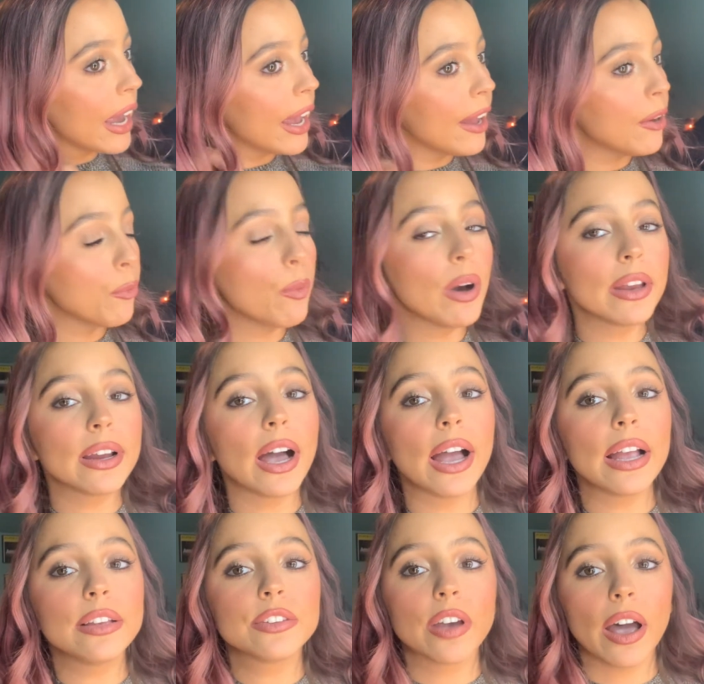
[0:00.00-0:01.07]
and when
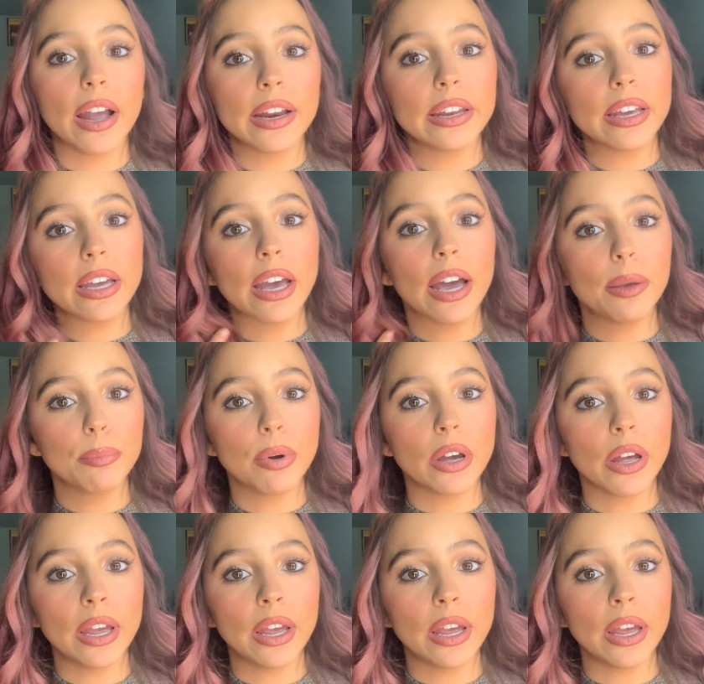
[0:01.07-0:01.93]
I dyed it I put